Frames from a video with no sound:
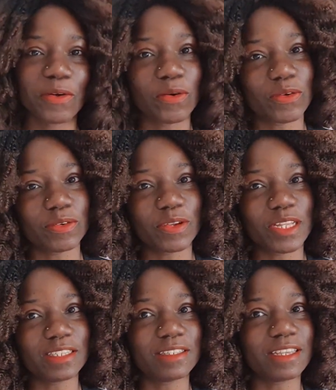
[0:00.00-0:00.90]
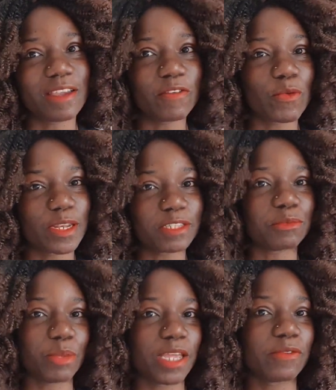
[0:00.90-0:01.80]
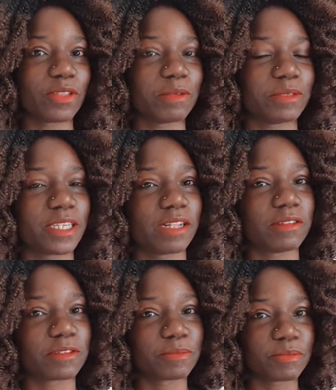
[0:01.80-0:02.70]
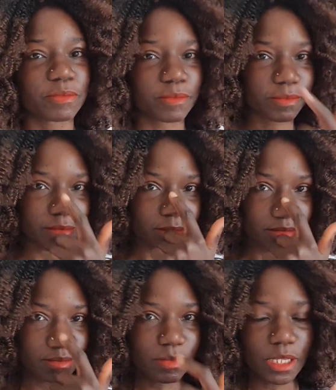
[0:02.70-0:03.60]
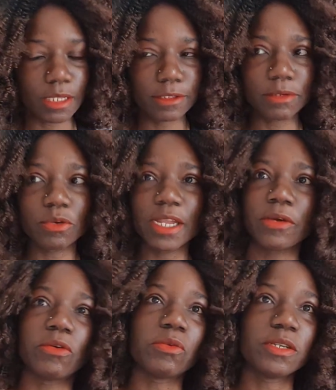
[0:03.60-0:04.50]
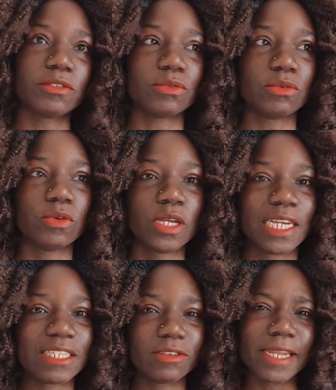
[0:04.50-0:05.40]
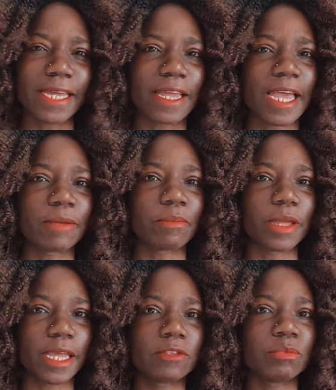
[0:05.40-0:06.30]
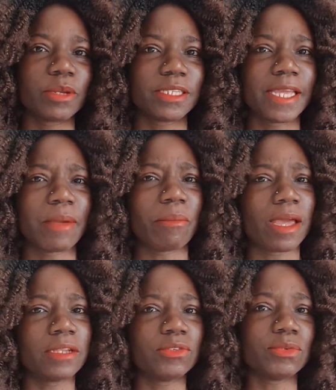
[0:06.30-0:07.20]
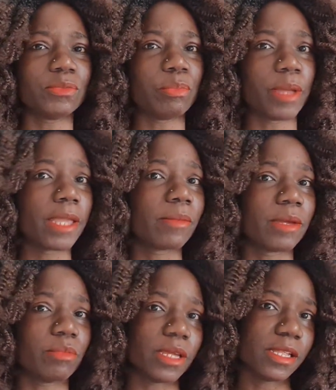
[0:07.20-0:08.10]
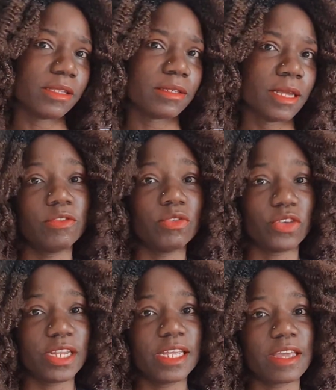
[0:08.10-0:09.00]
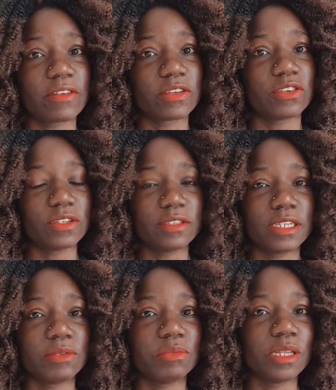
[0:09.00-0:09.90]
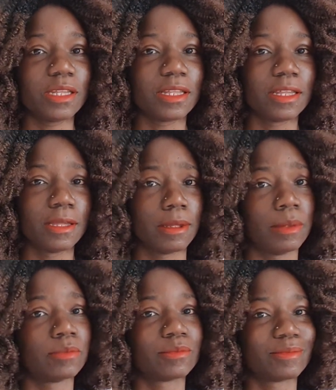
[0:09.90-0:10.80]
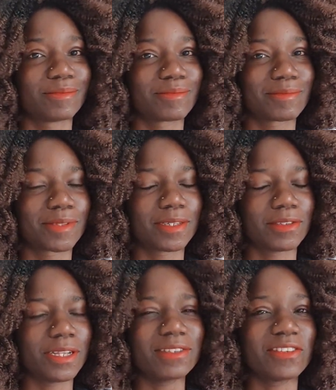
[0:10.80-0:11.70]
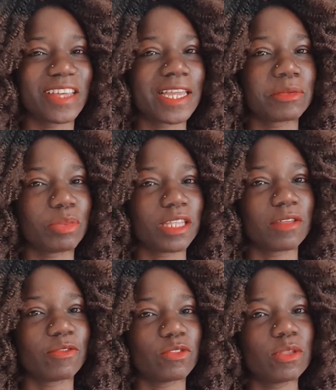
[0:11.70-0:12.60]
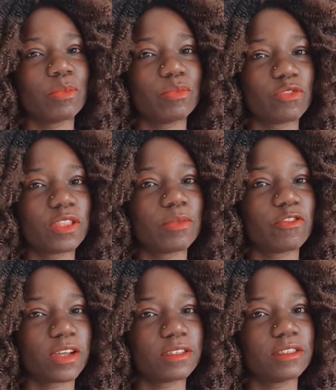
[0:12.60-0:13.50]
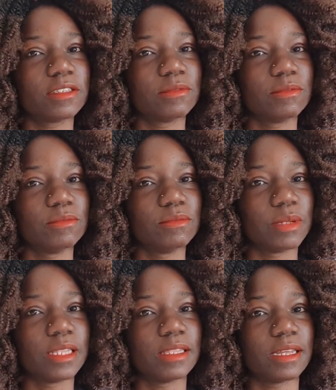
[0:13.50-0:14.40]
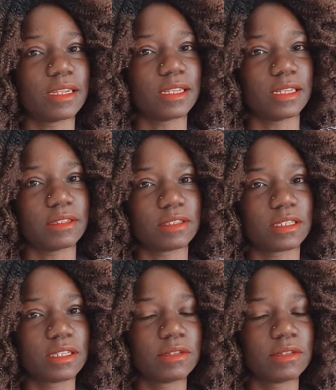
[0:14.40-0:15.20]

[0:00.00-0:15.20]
or everyone is paying for themselves? So what I always do, it's not like I'm expecting a man to pay my bills. If you really are interested in me, just try and pay for the first bill at least.